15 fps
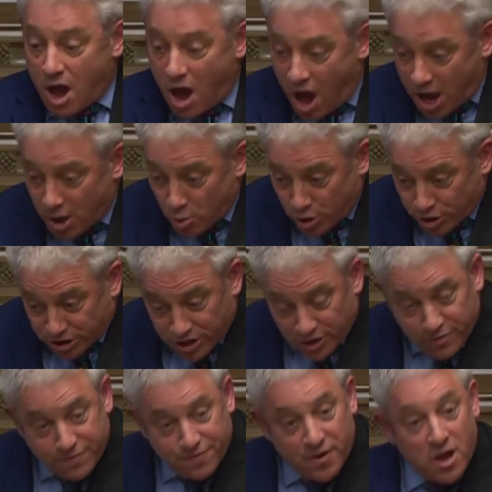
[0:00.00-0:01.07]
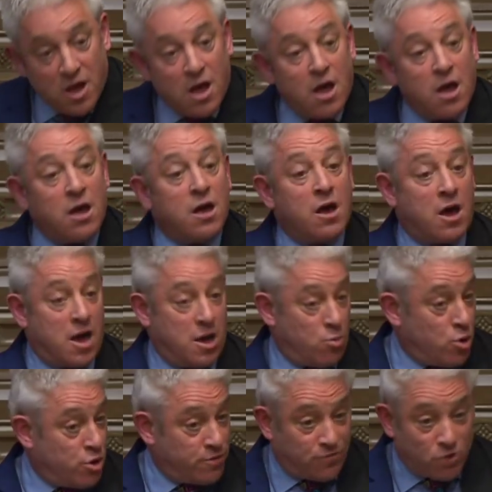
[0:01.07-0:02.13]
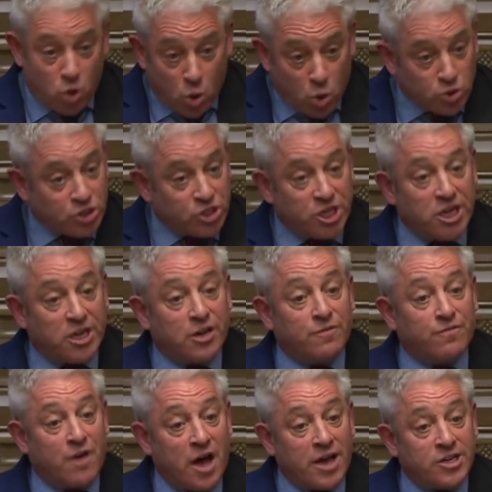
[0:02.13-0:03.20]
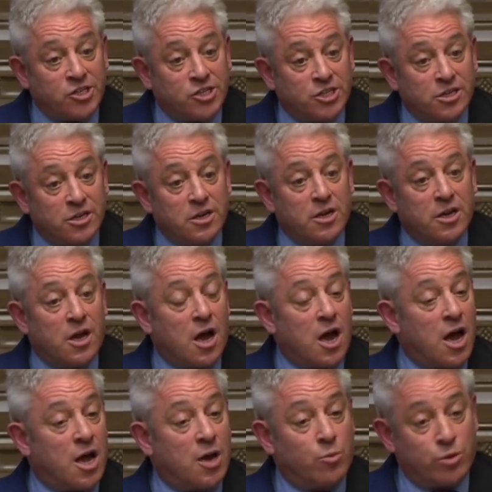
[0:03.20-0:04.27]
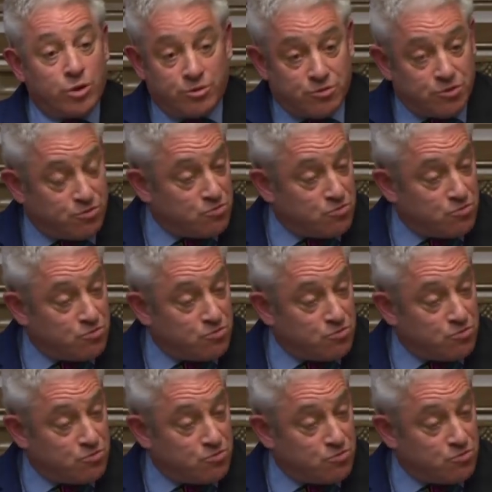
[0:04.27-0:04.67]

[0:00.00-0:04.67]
I would confer, I would of course seek advice, I would